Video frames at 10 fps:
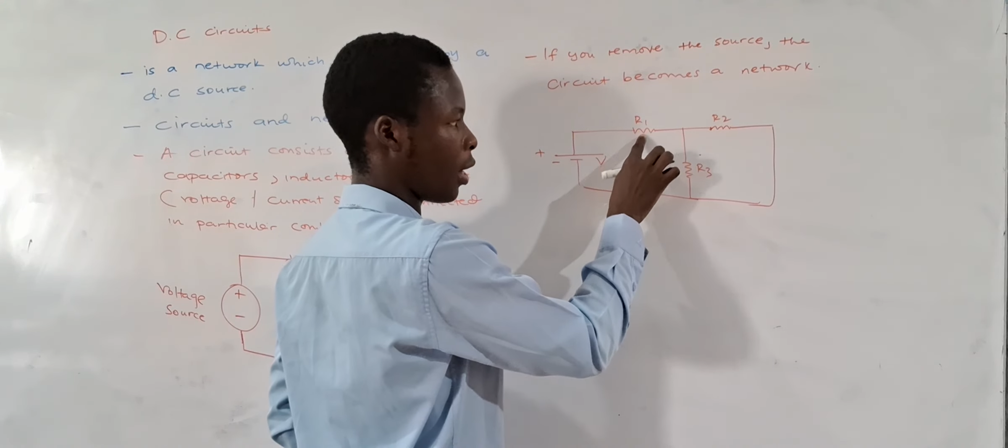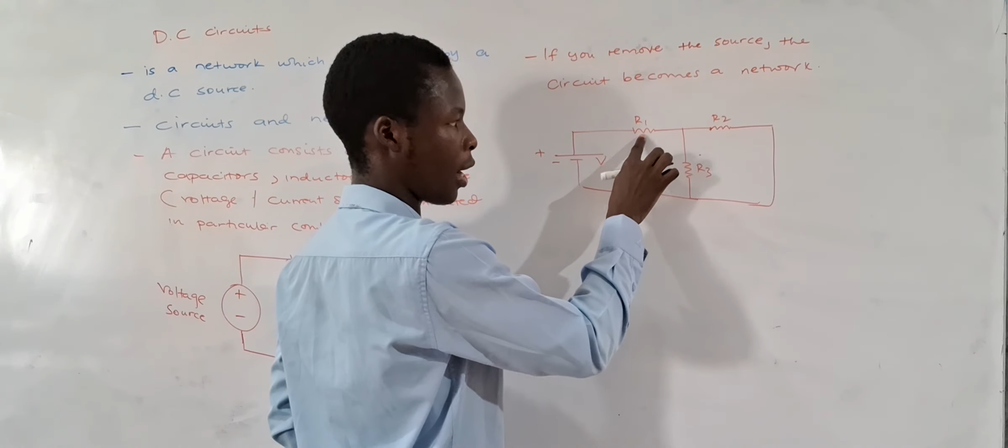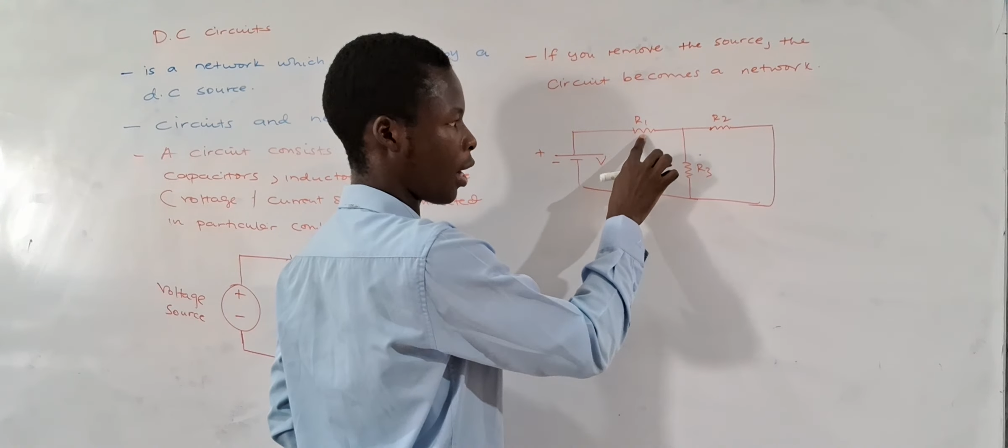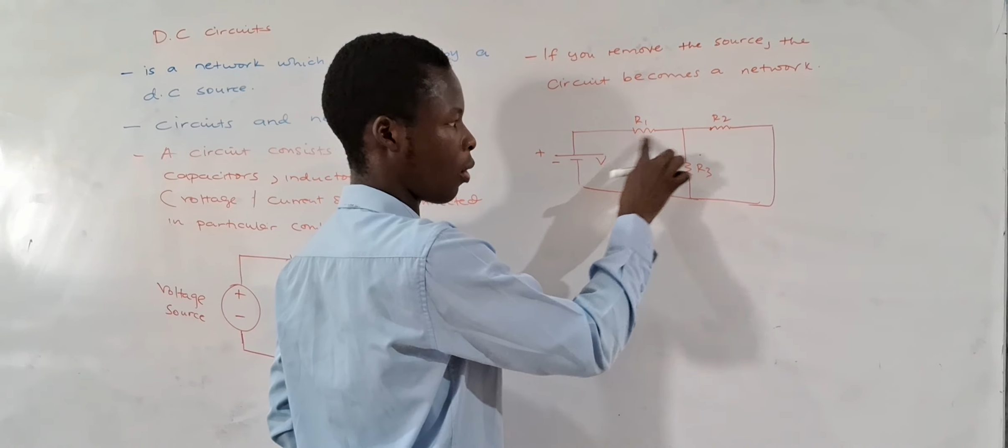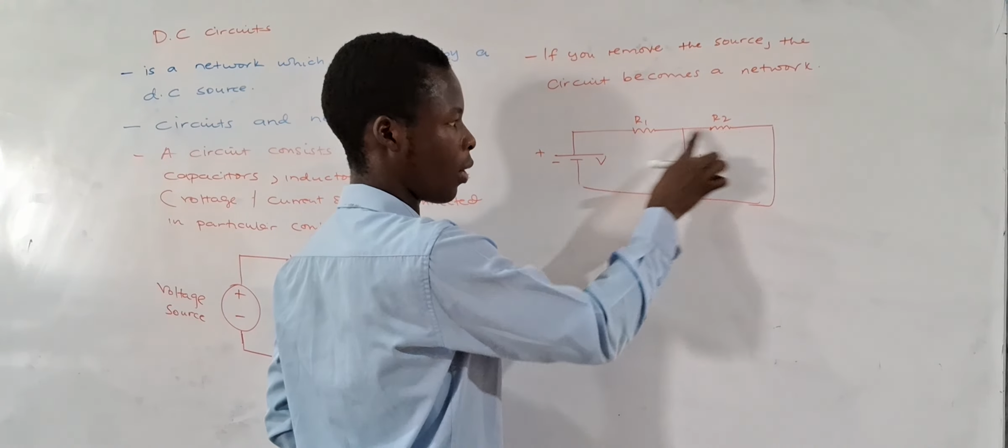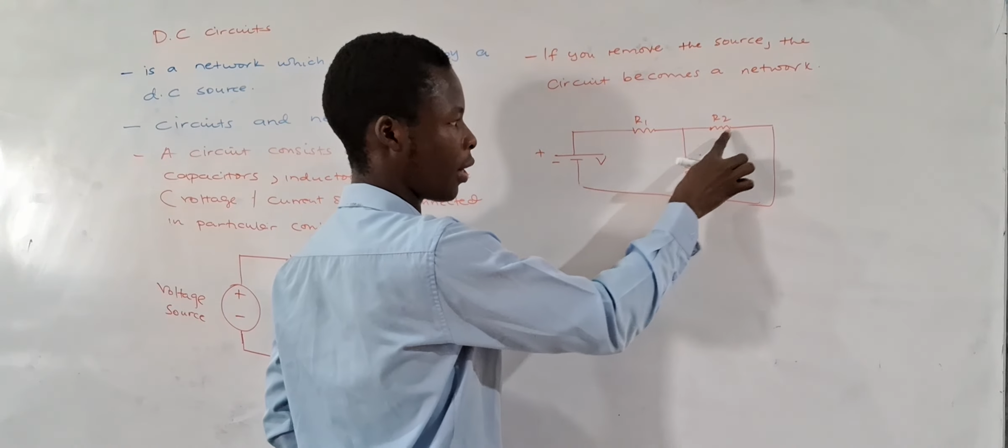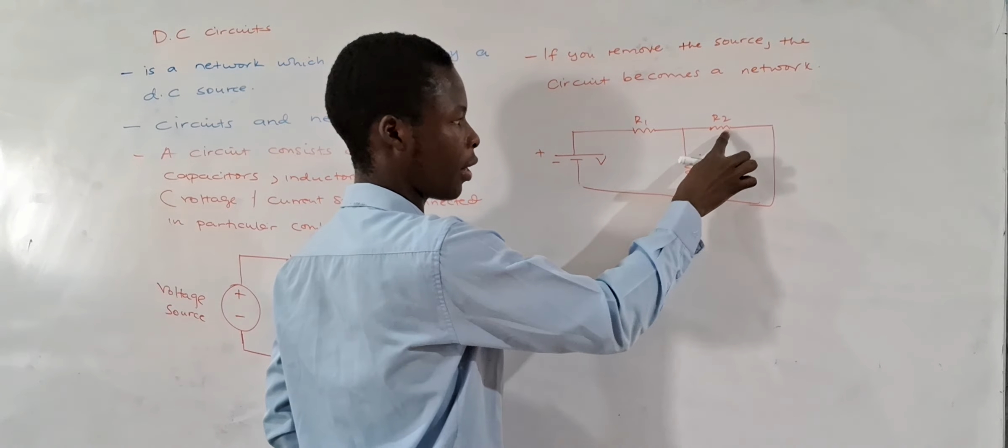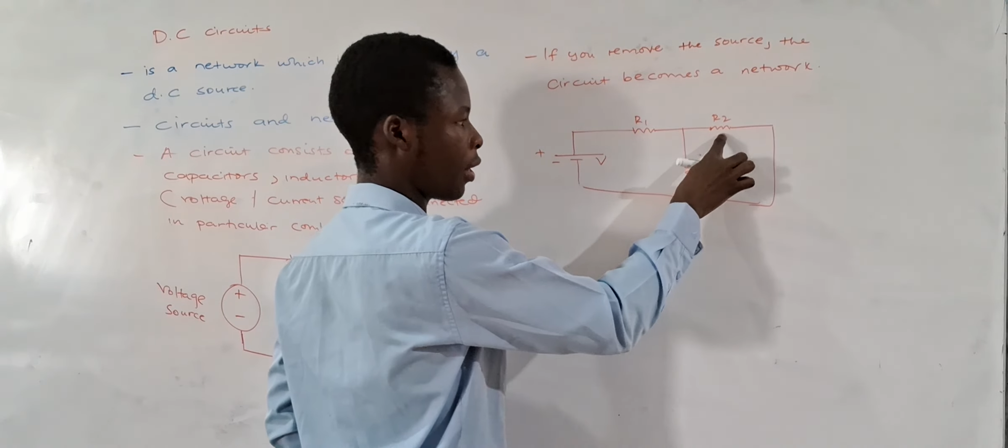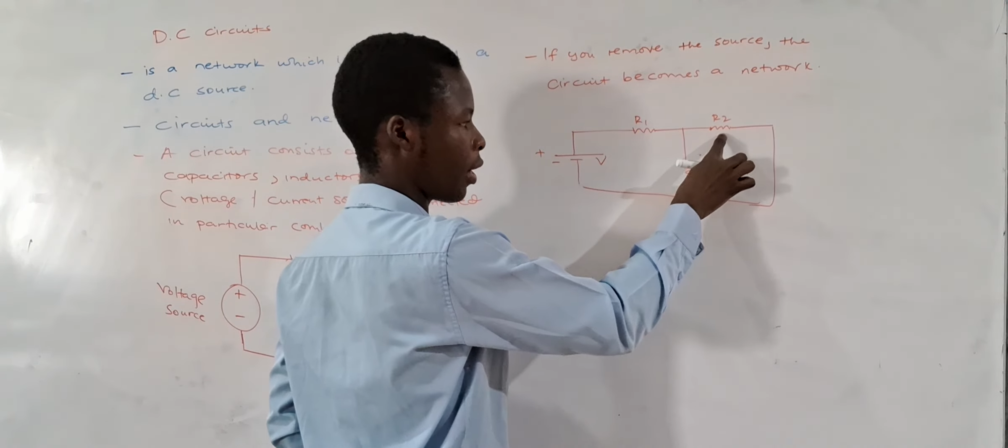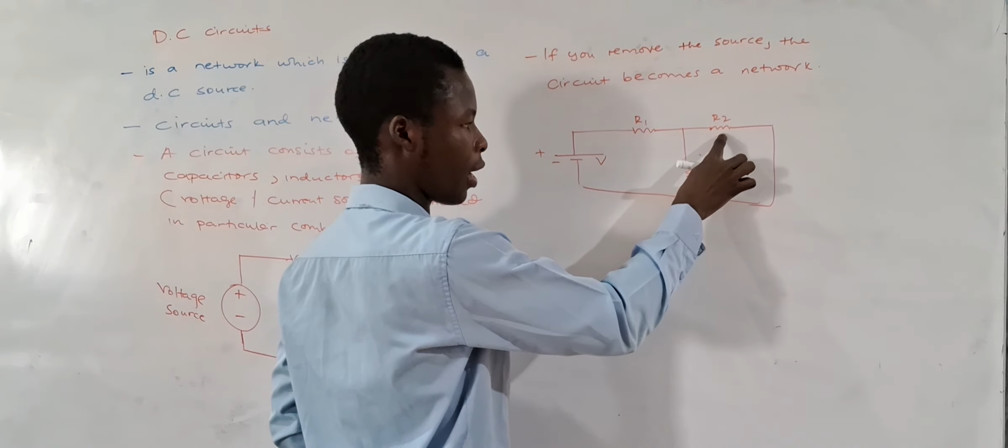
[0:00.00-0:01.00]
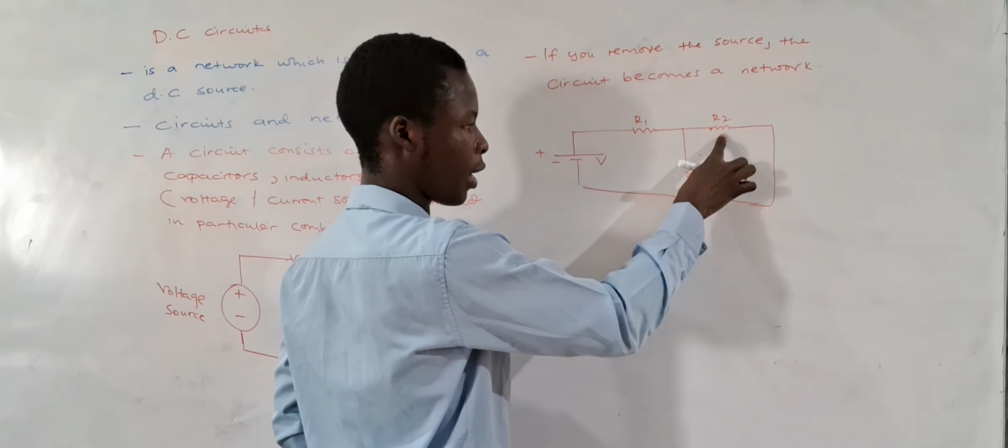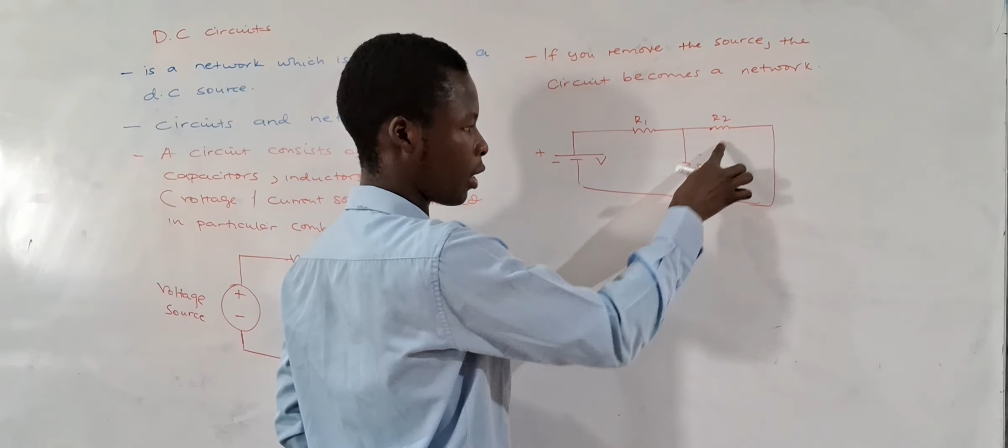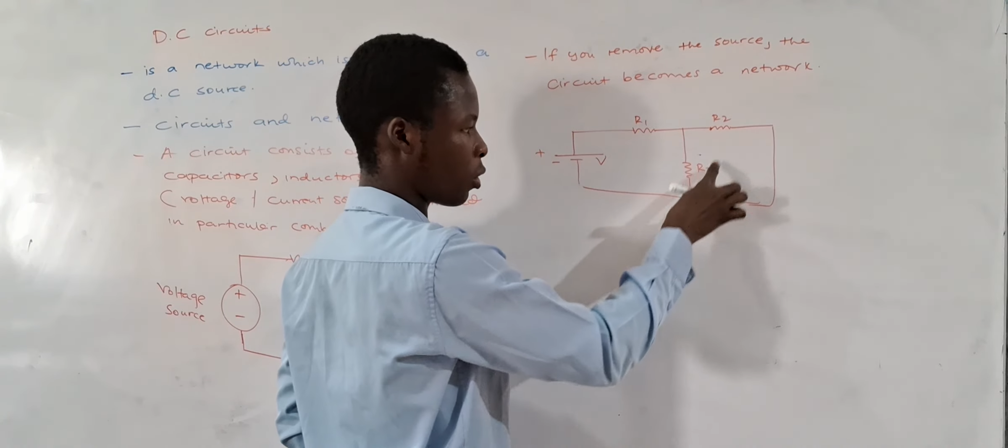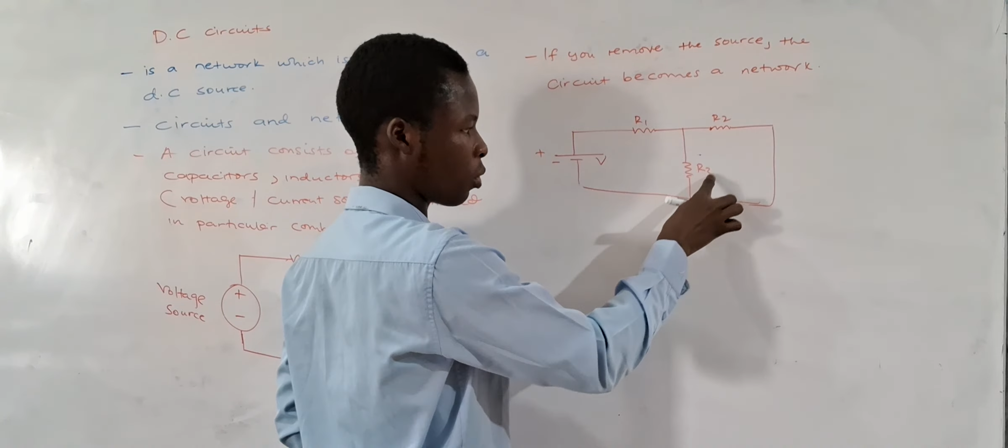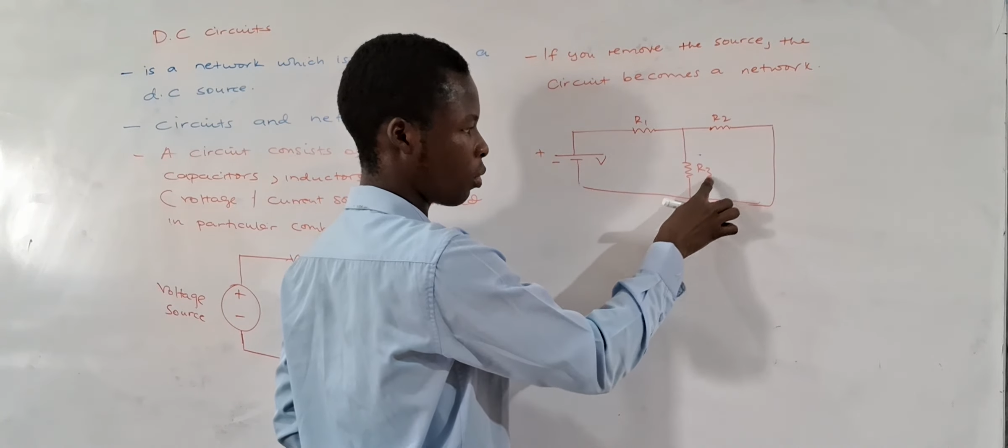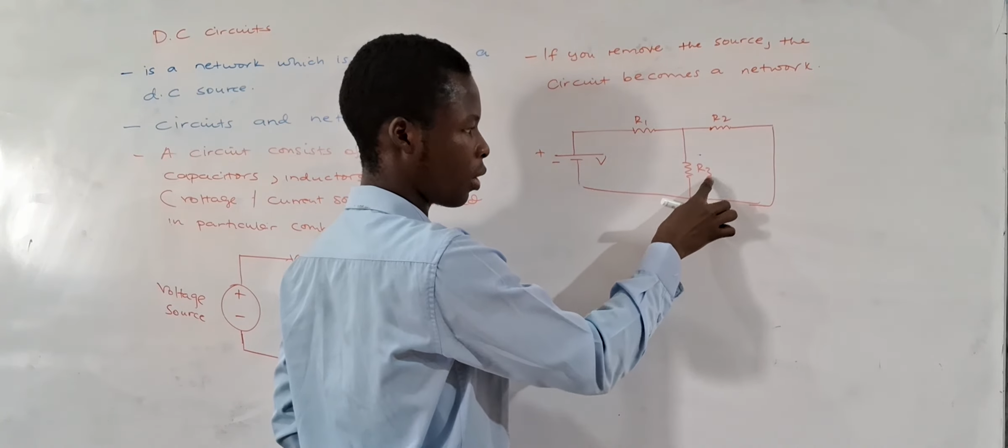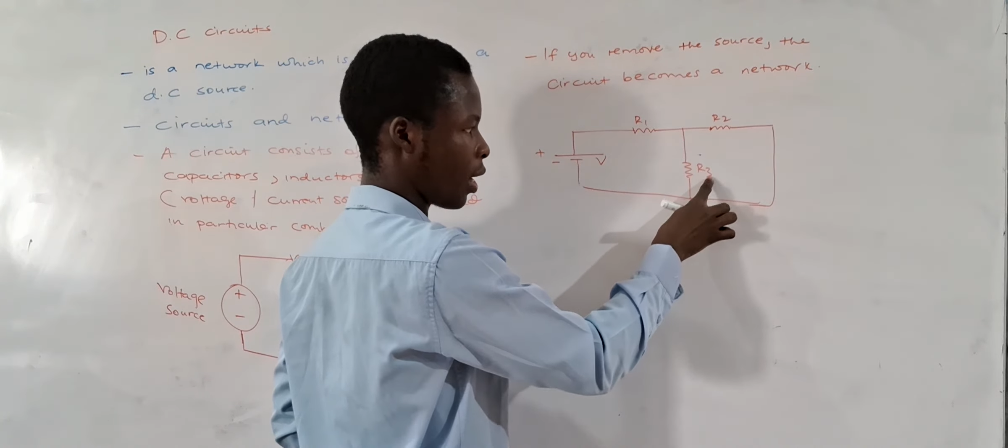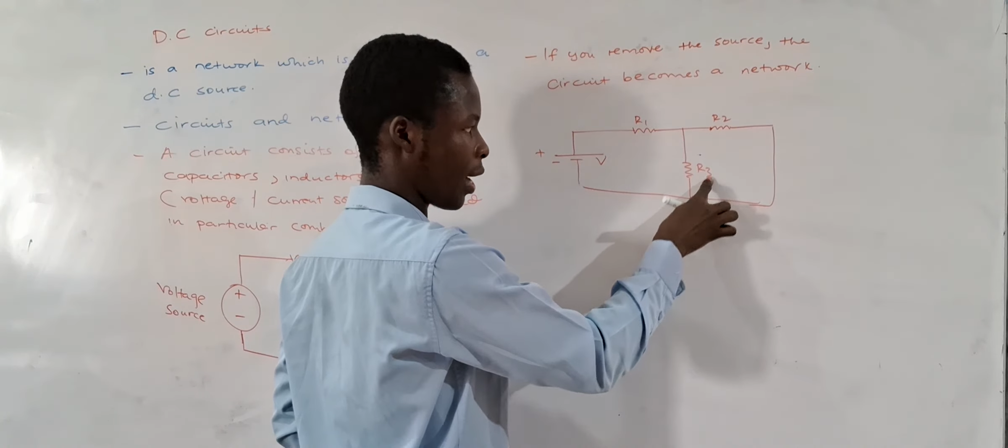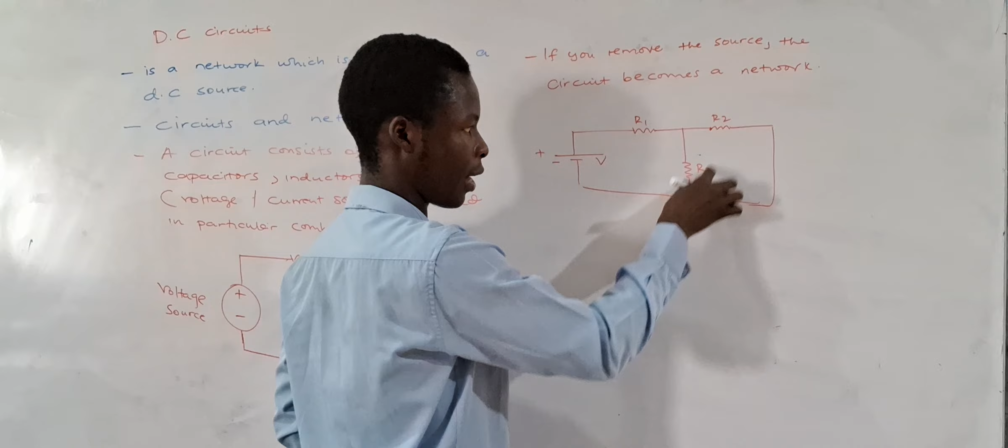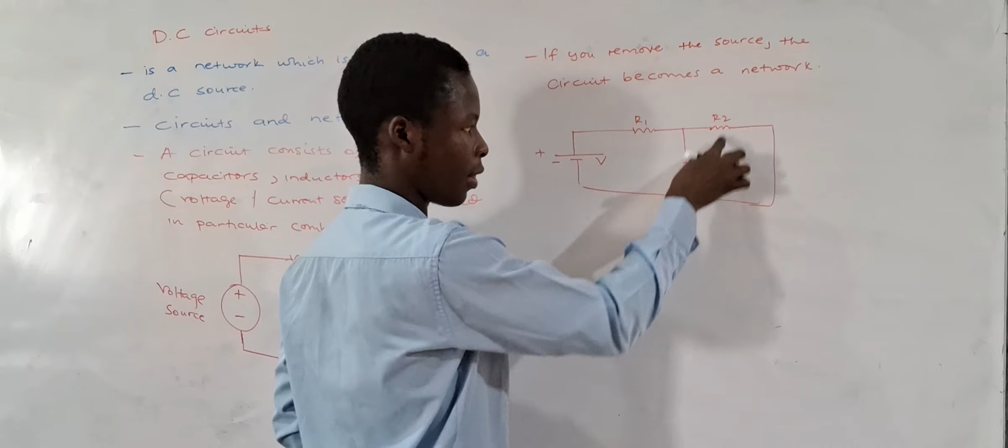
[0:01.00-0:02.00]
R1, R2,
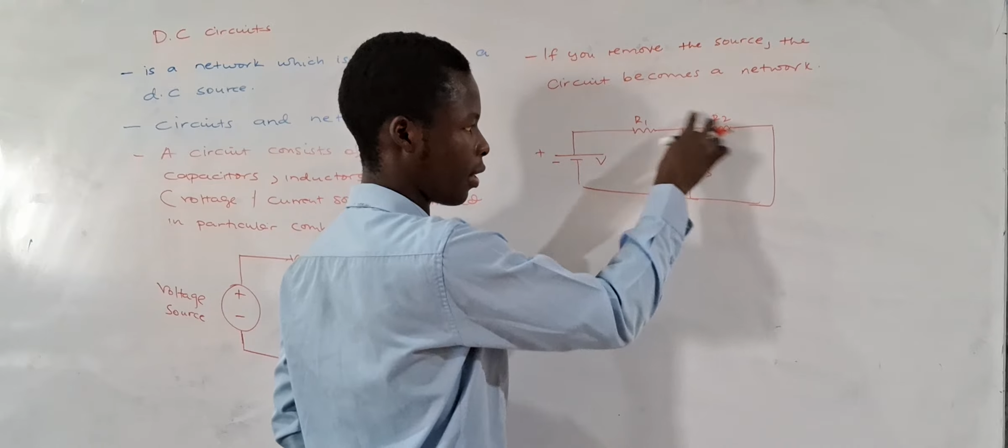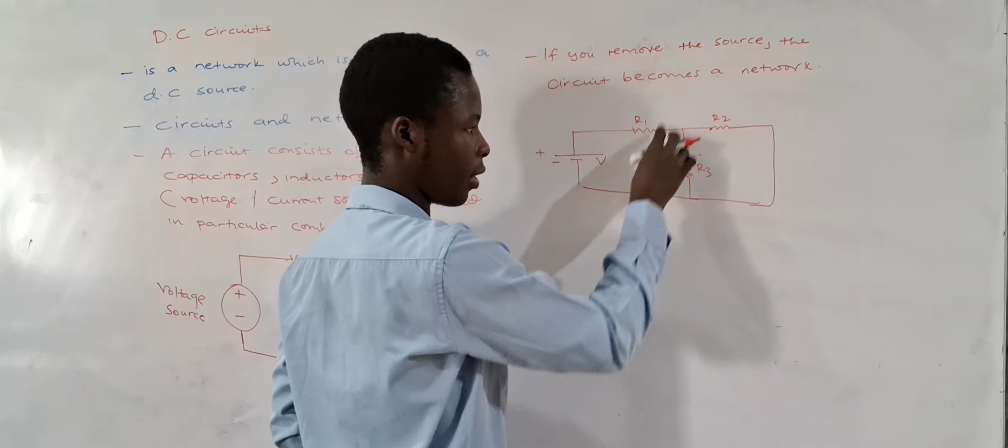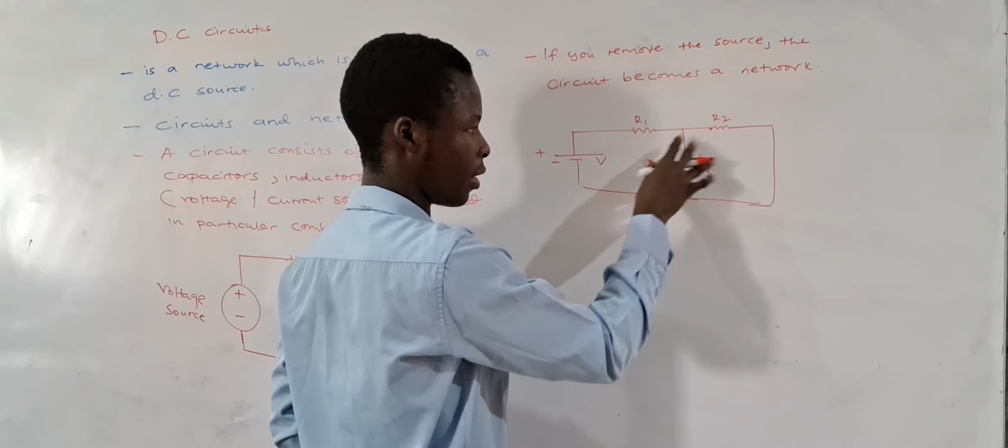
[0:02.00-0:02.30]
R3.